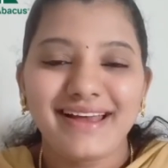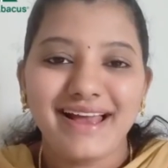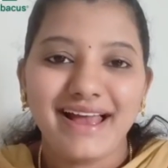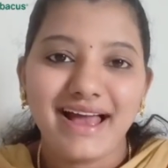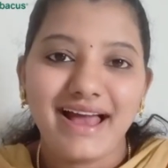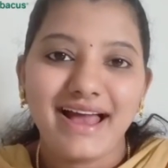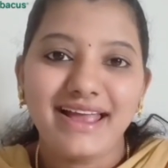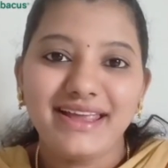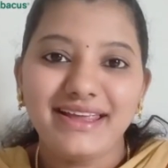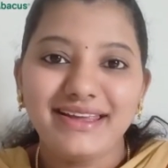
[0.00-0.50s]

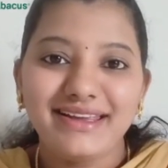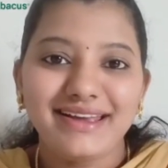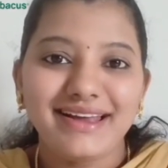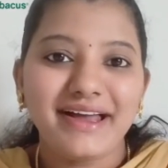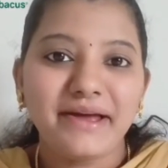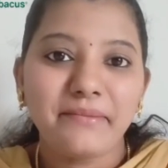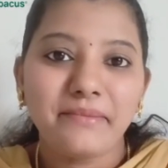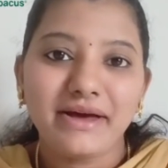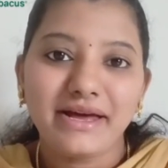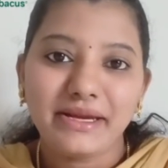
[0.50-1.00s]
Hi,
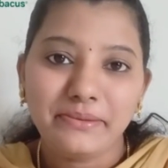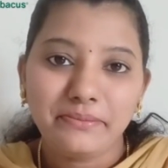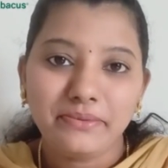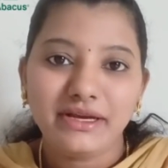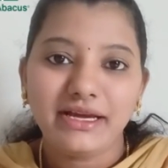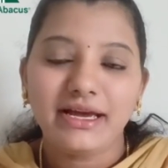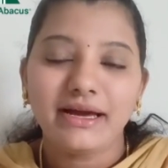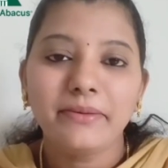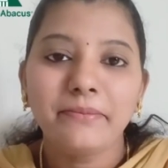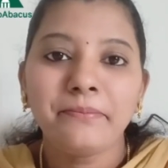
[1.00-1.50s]
I'm
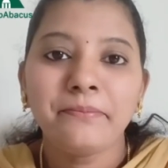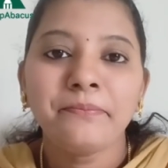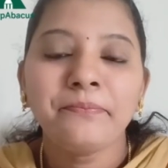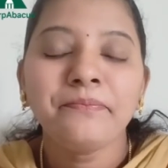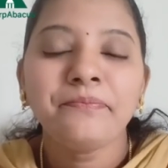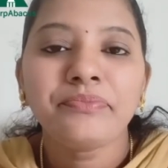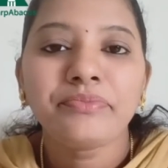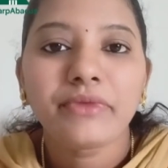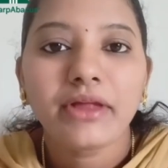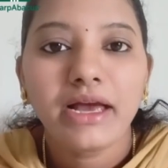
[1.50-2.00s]
Haripriya.
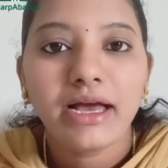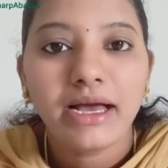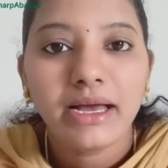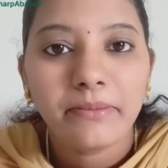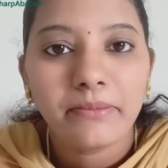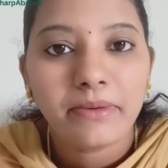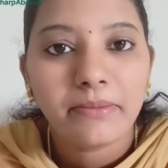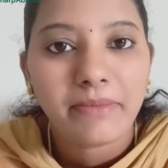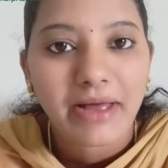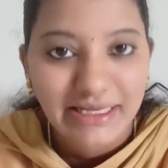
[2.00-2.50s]

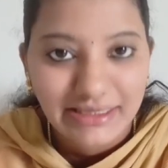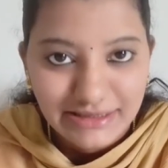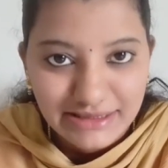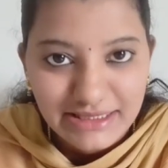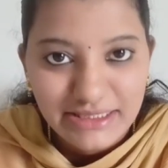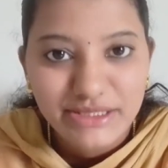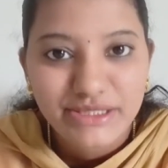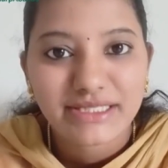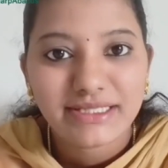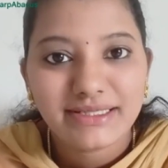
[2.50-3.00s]
I'm a math
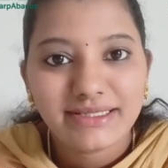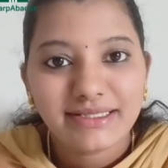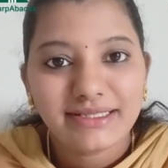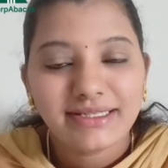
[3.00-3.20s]
teacher.